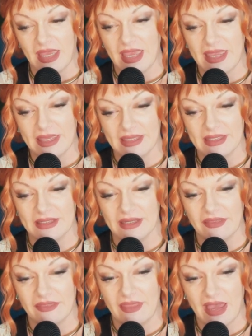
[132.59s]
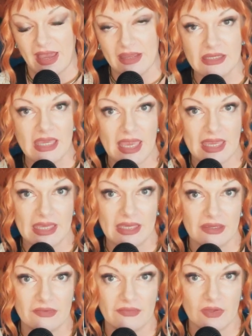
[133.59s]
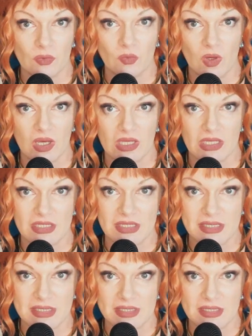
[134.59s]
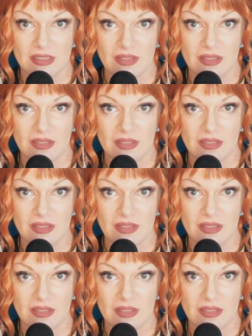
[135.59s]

And that cave was